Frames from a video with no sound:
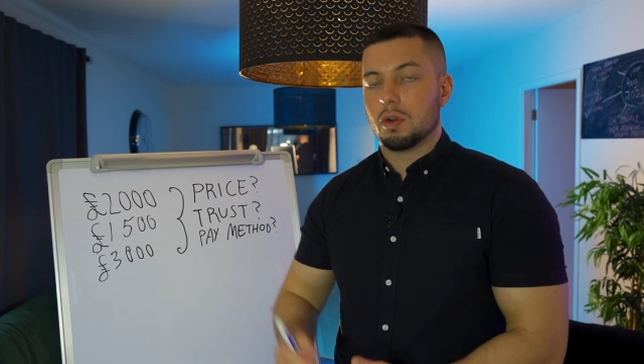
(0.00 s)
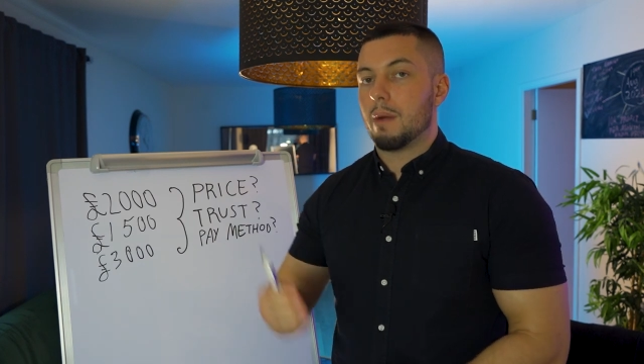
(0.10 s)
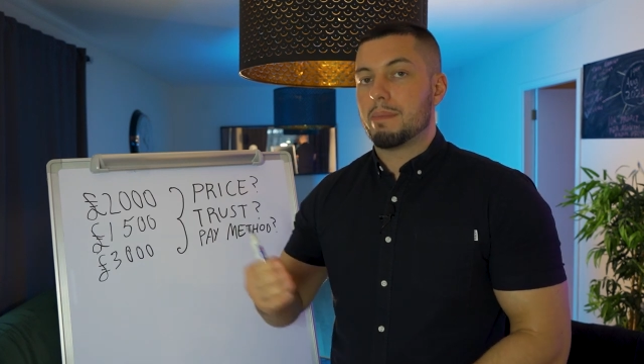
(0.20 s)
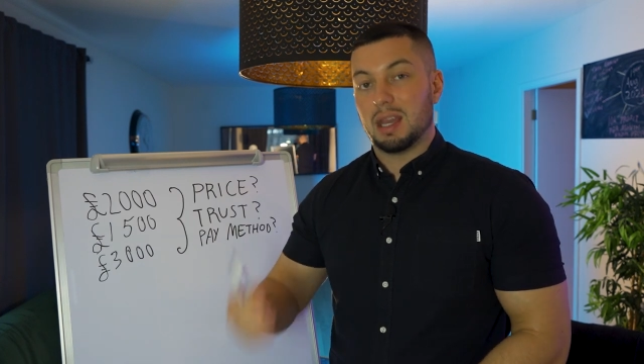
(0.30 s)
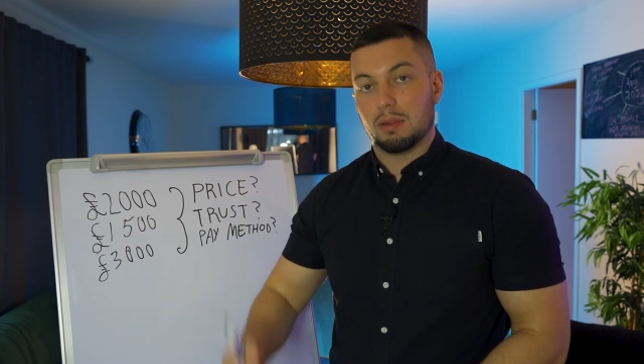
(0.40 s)

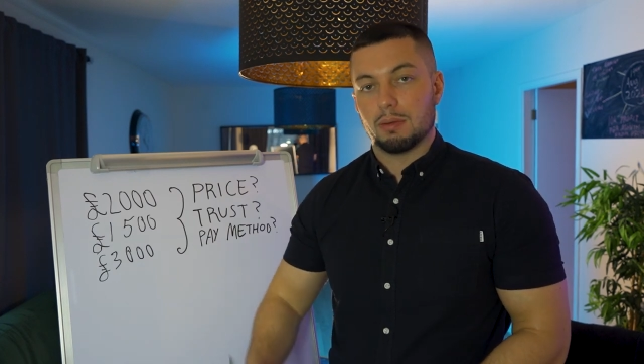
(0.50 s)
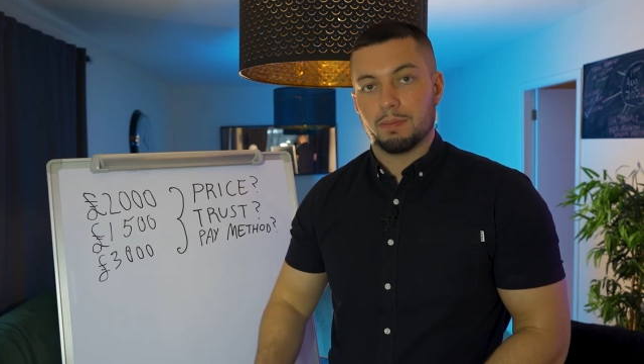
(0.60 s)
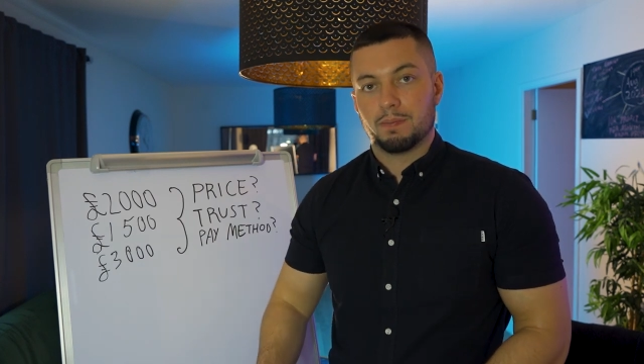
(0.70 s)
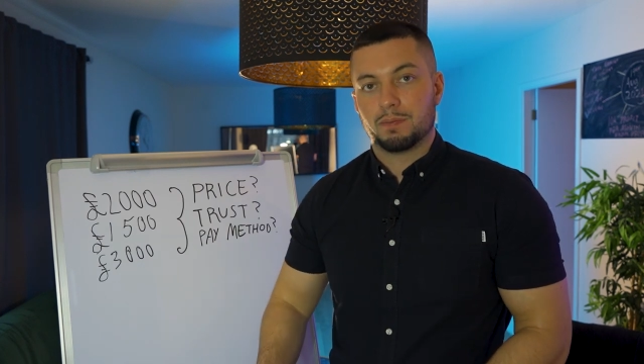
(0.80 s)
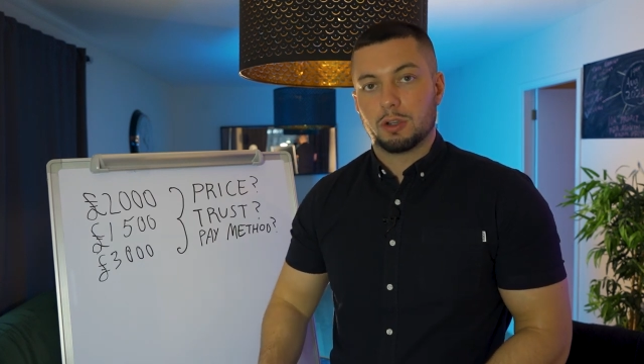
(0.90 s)
not pay them.
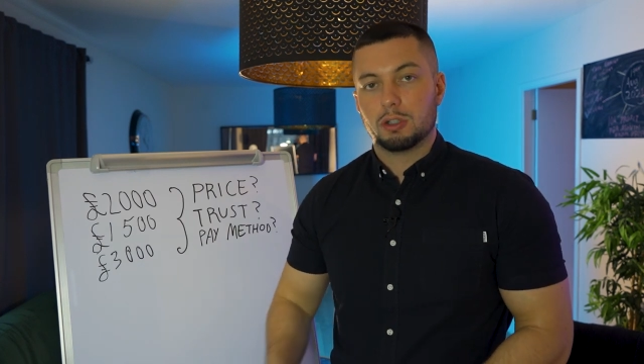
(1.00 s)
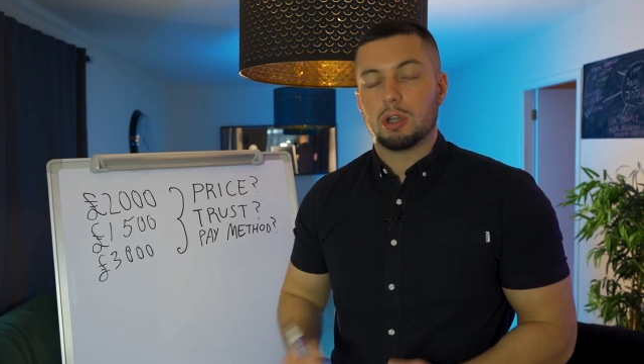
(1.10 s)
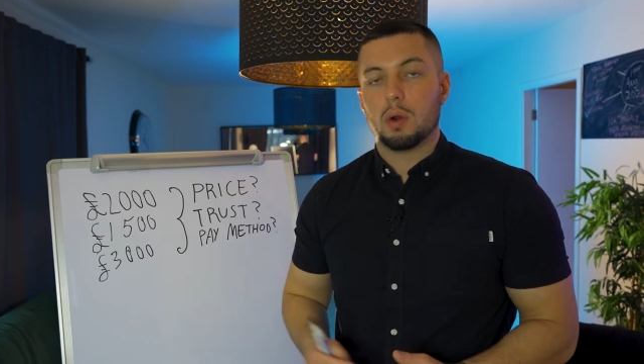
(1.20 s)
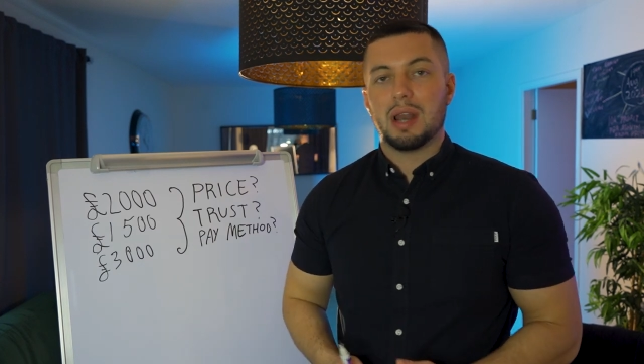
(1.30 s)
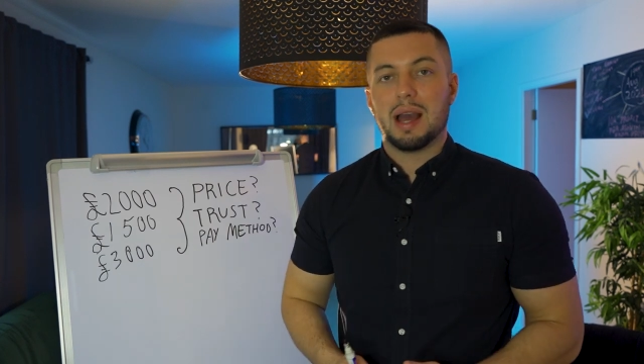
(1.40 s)

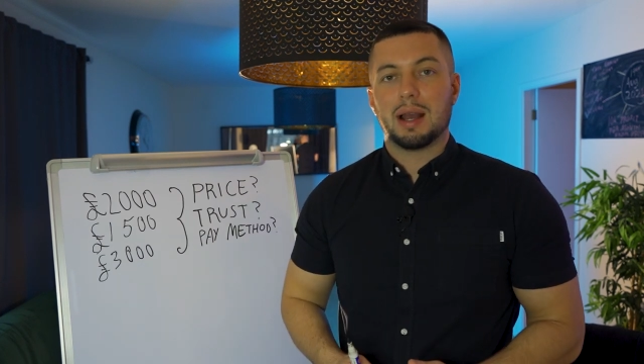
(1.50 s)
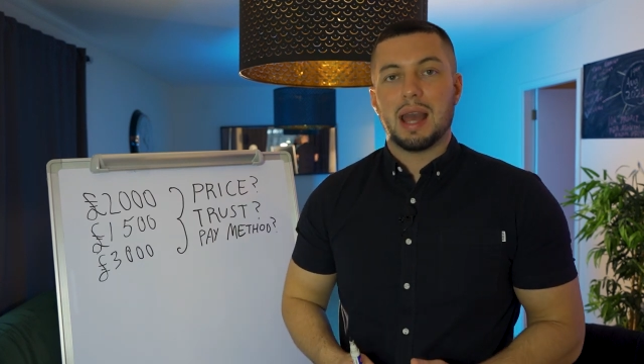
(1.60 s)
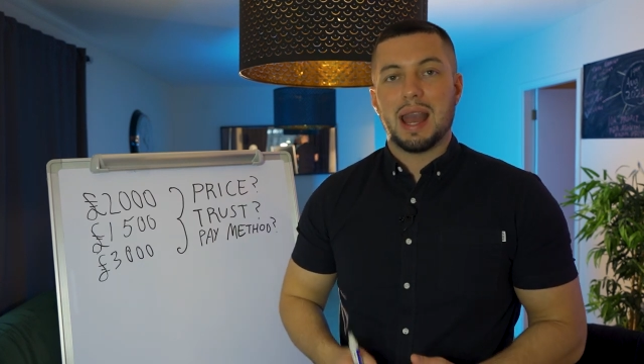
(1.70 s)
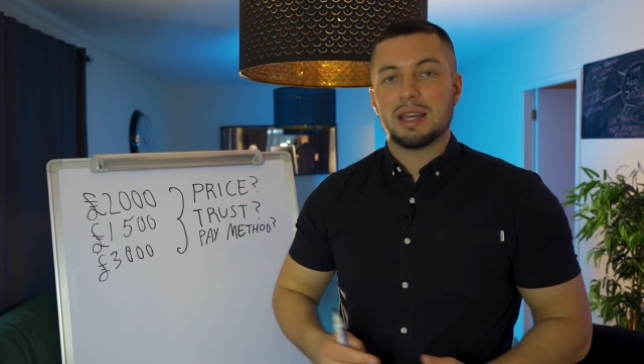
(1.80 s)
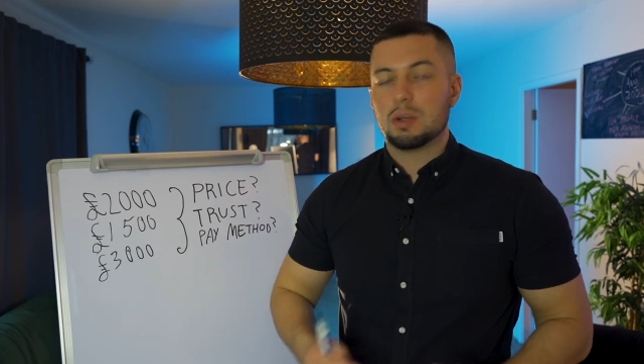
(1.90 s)
Don't let
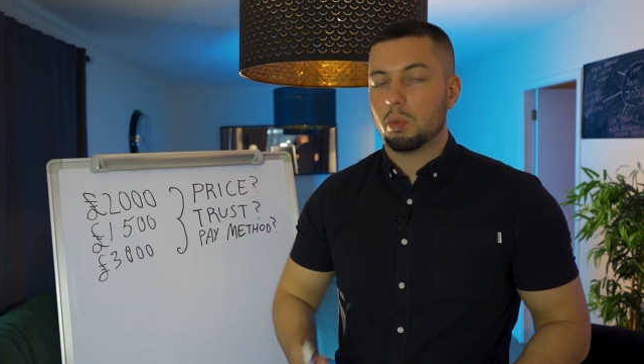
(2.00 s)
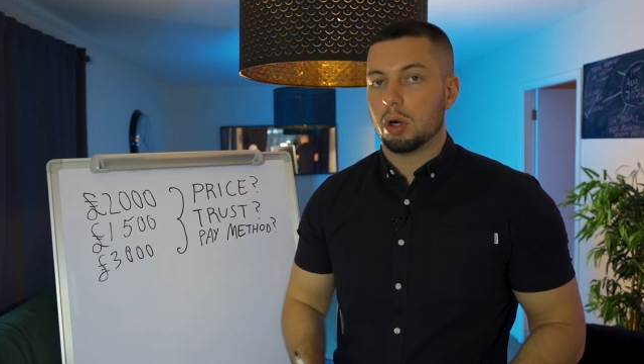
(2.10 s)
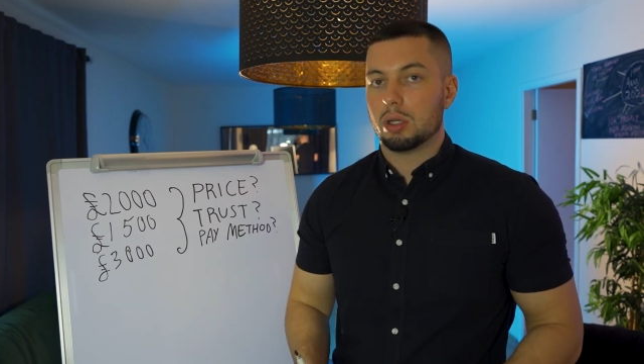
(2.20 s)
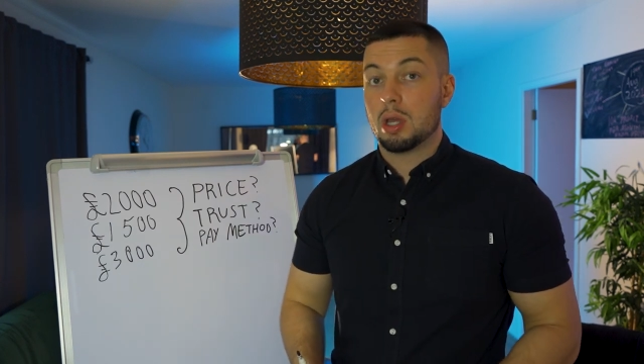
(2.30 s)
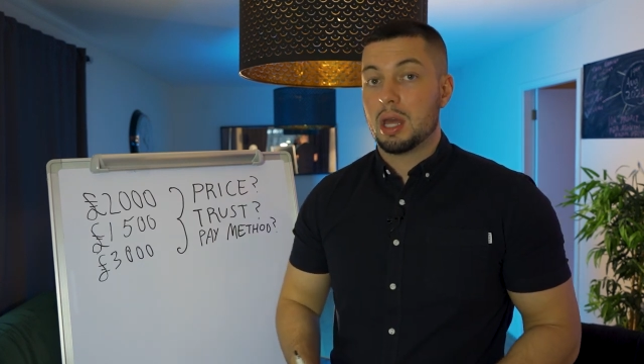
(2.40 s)

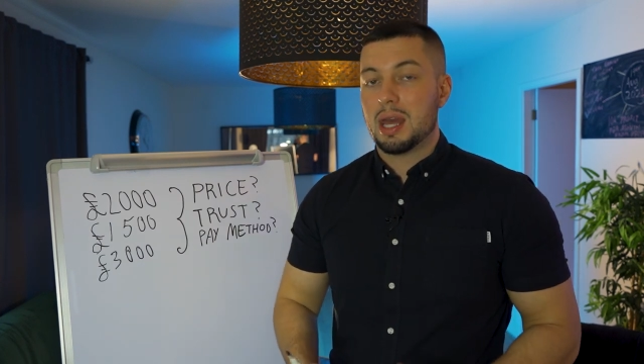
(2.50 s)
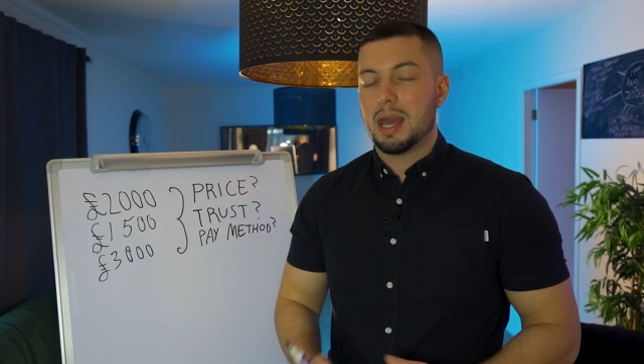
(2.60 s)
anyone,